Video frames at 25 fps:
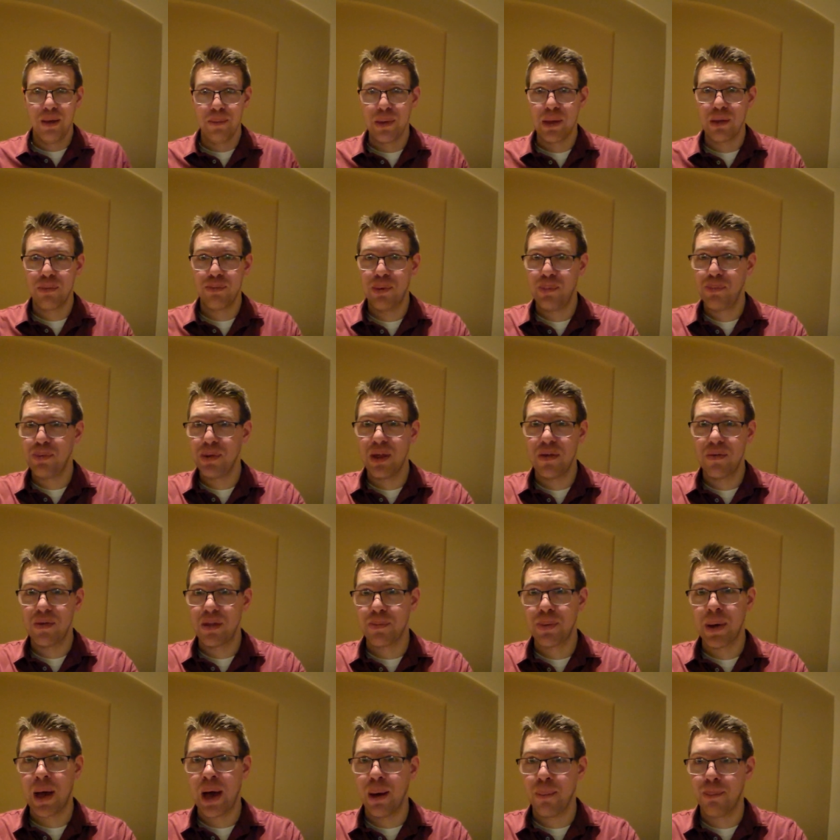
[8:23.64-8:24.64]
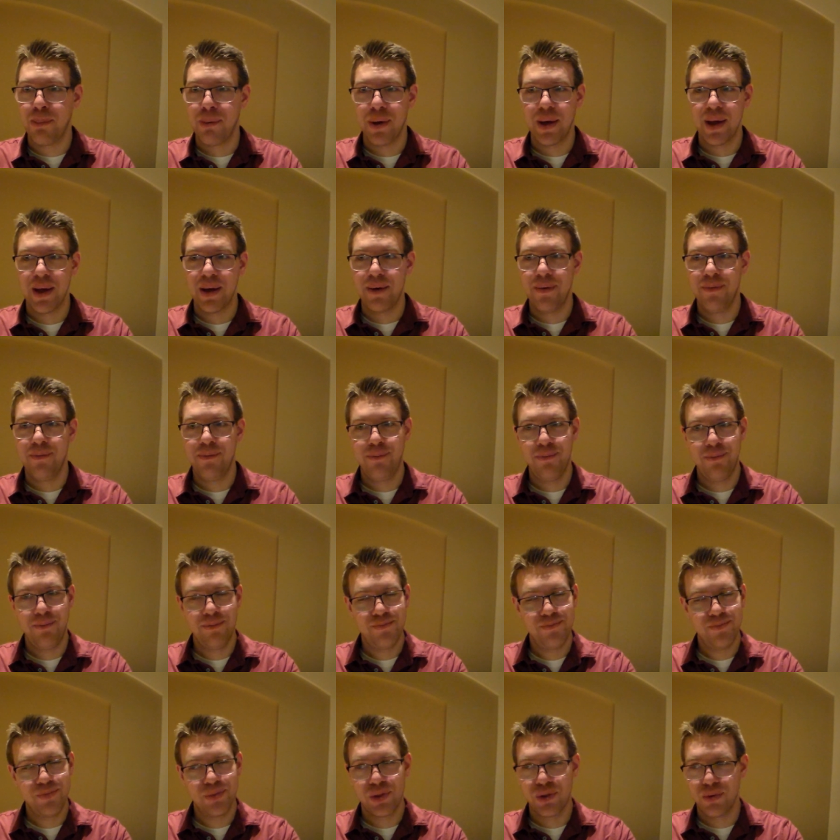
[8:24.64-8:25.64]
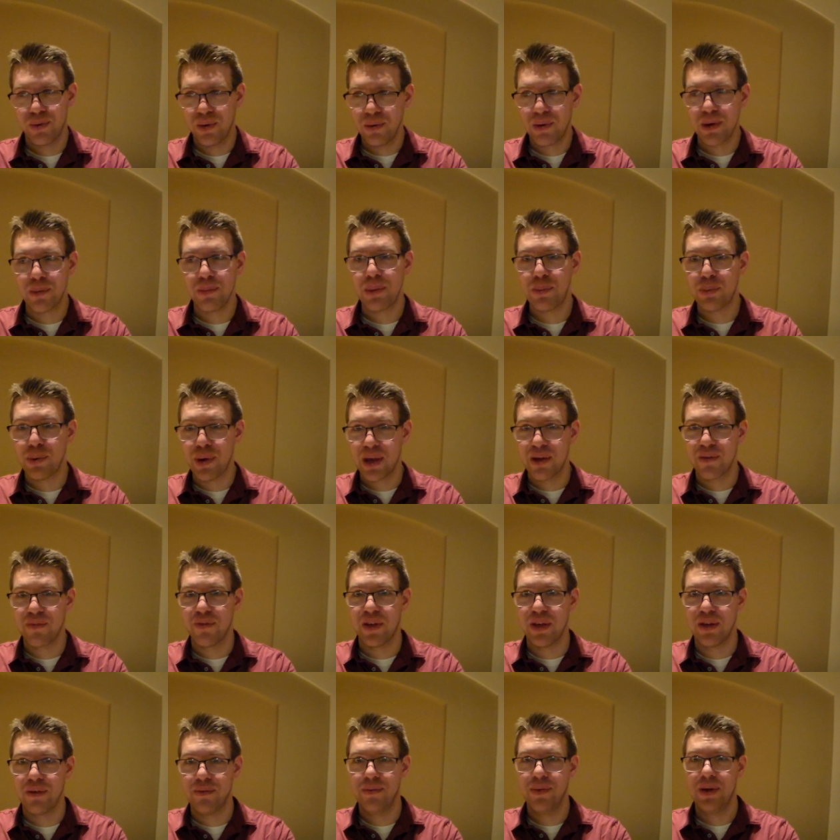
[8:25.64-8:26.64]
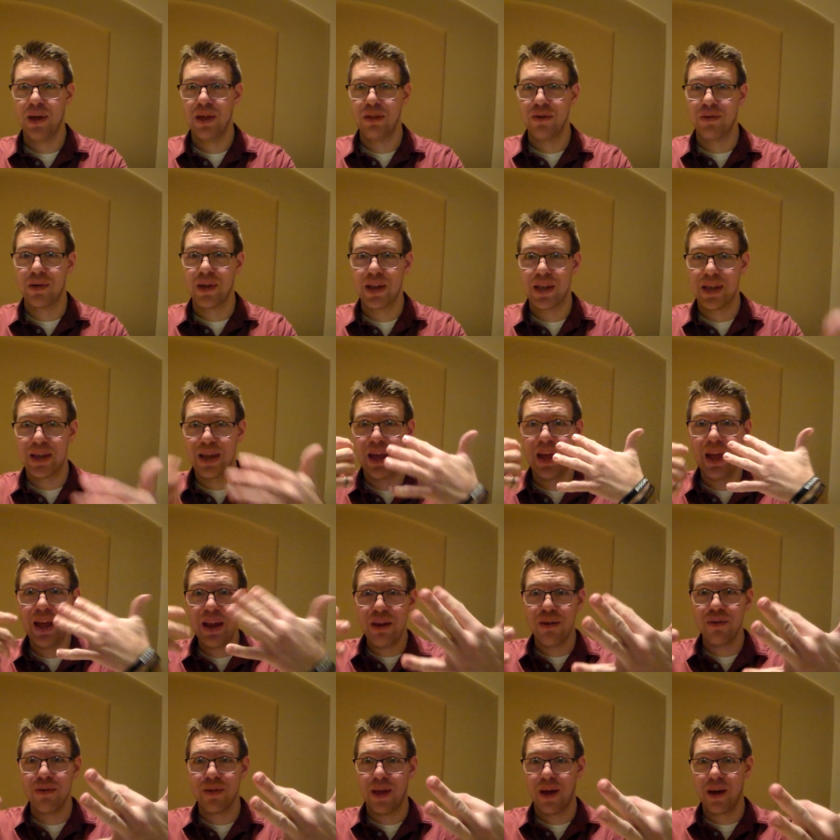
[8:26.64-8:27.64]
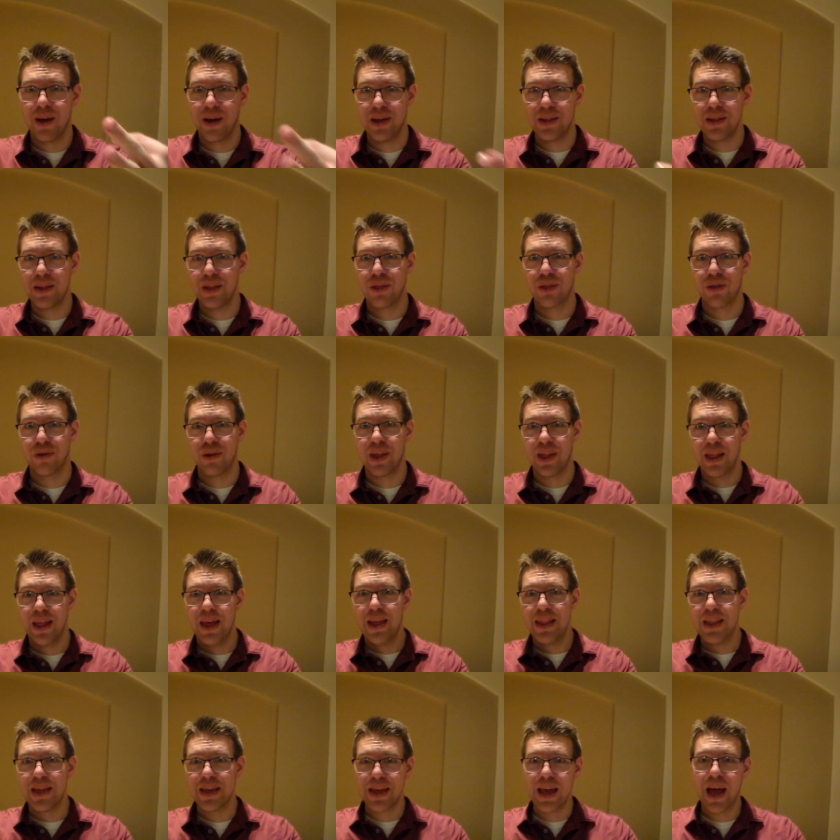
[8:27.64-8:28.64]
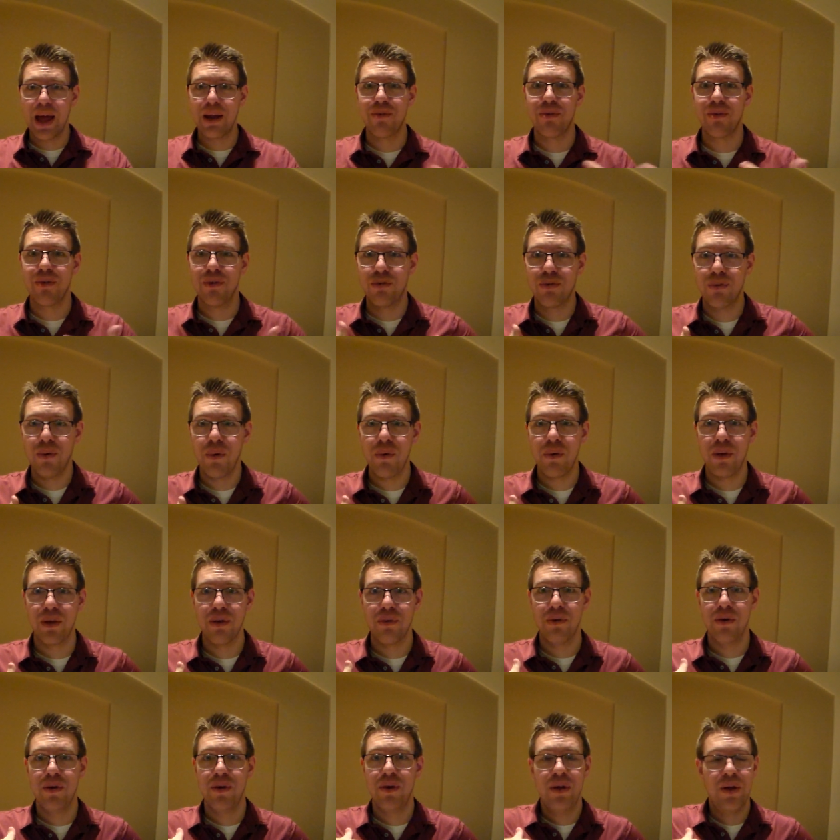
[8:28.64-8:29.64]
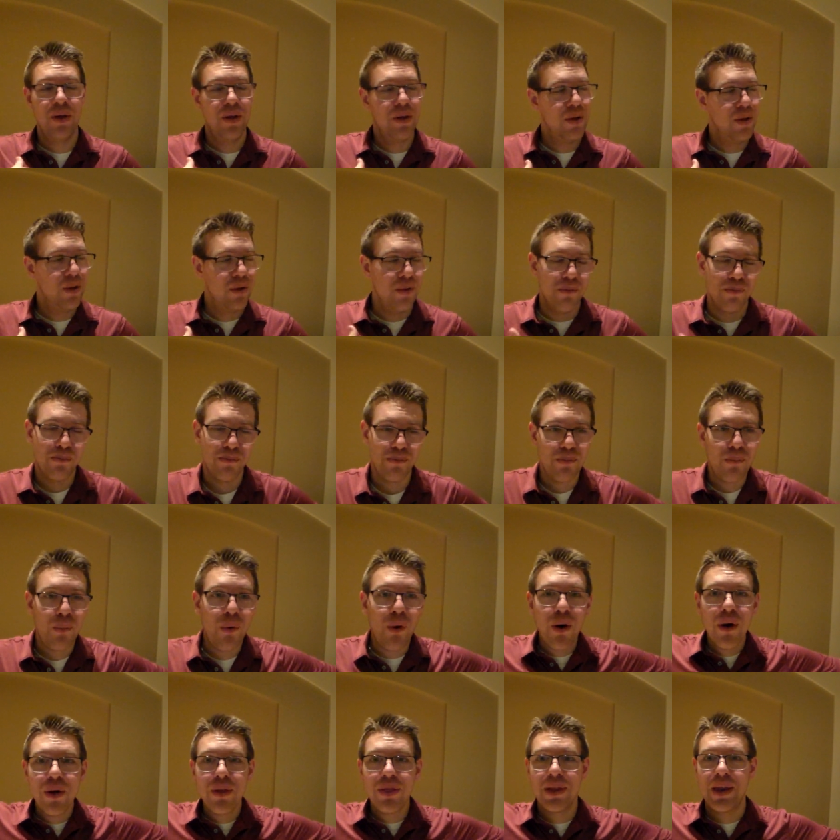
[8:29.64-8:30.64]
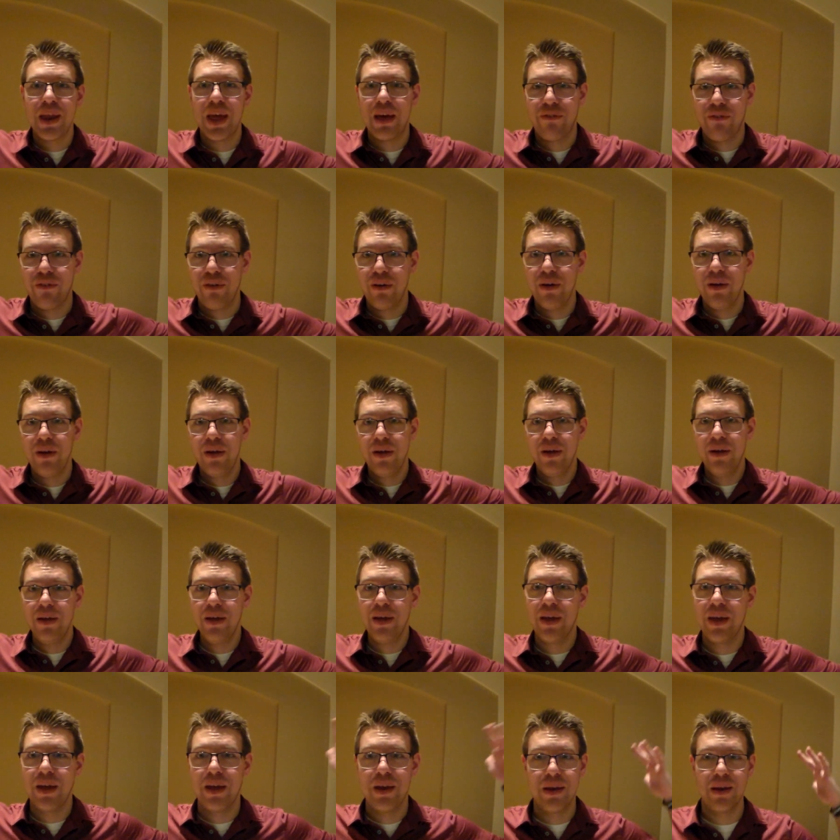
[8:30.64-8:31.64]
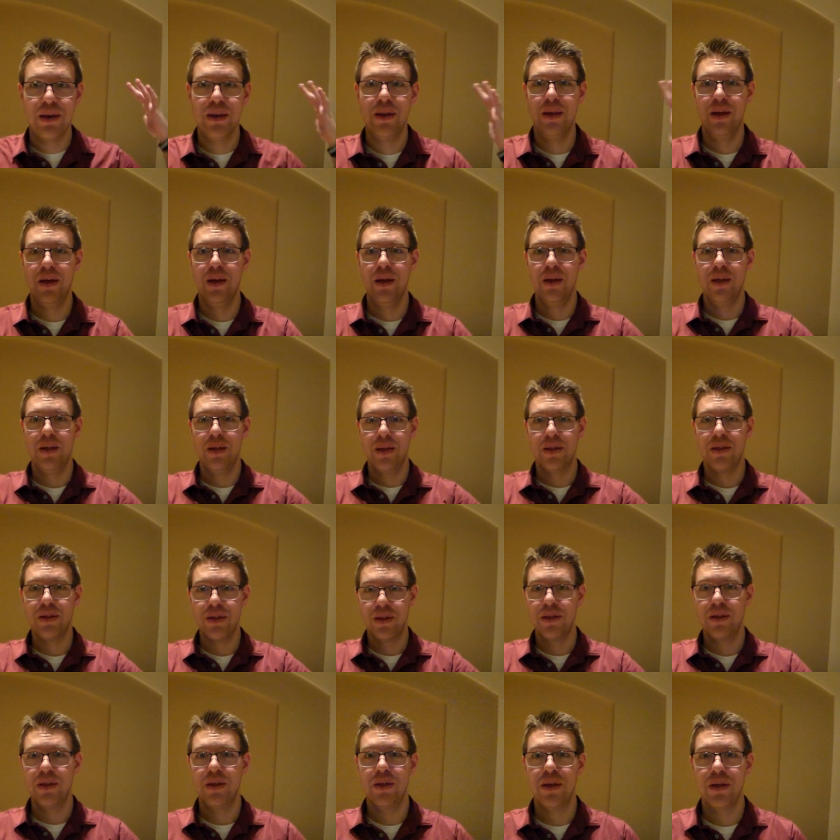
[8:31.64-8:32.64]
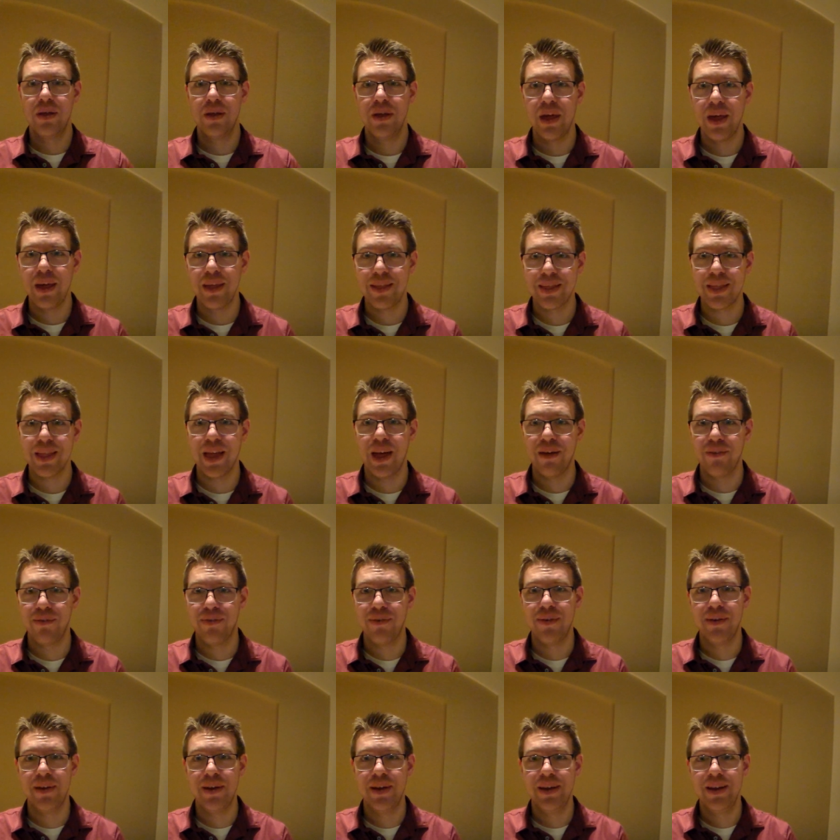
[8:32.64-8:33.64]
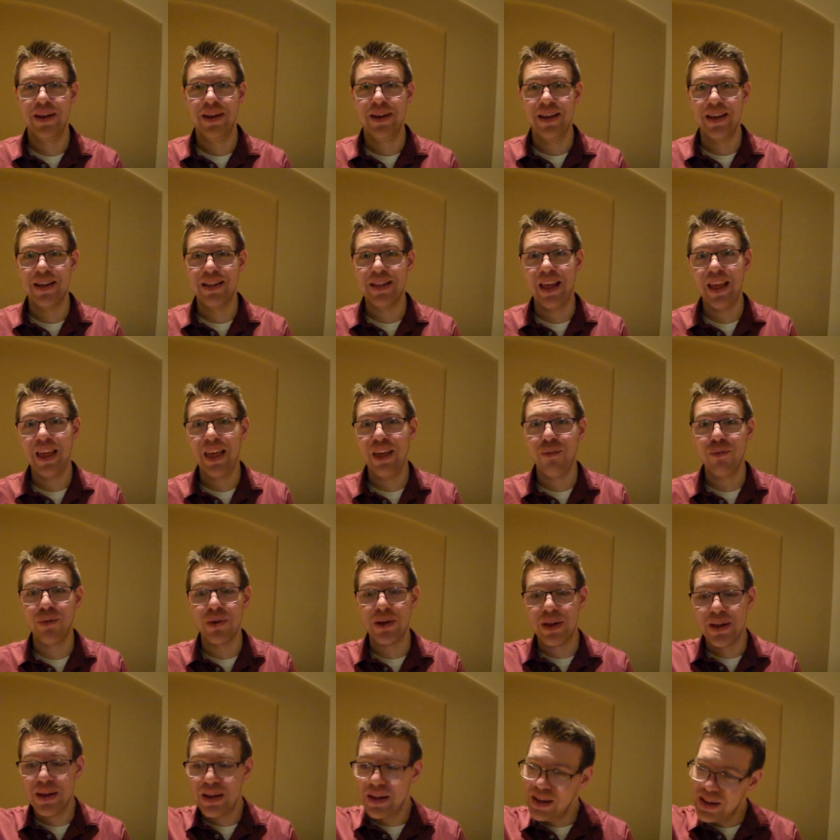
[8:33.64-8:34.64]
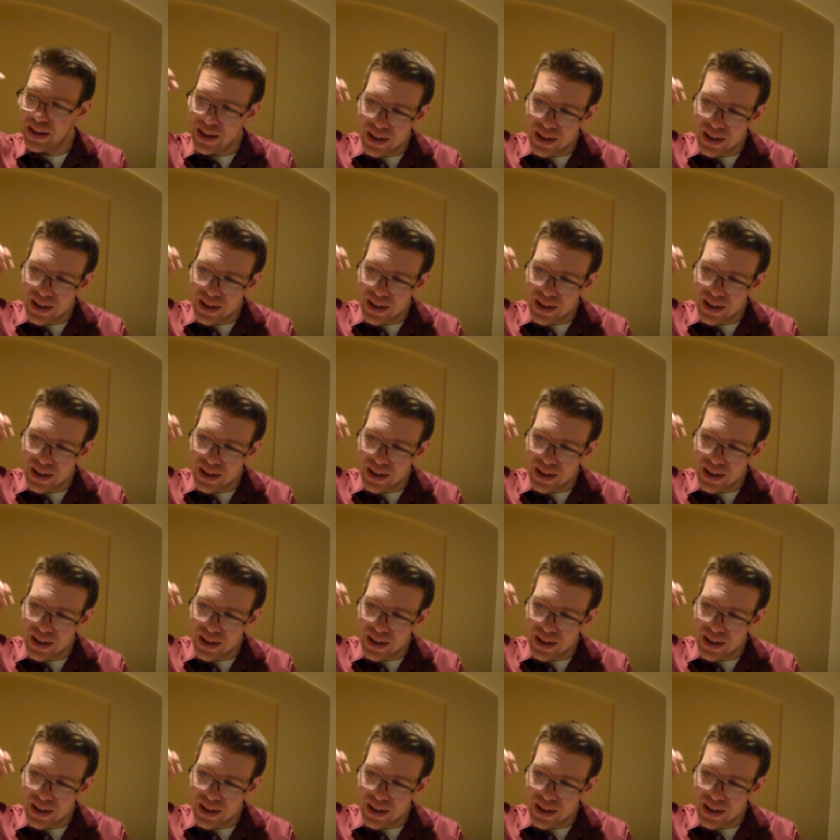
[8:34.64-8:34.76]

Because we believe in the power of prayer. So we want to be praying for you as you continue along on this journey, that God would grow you more than ever in His love, and that you would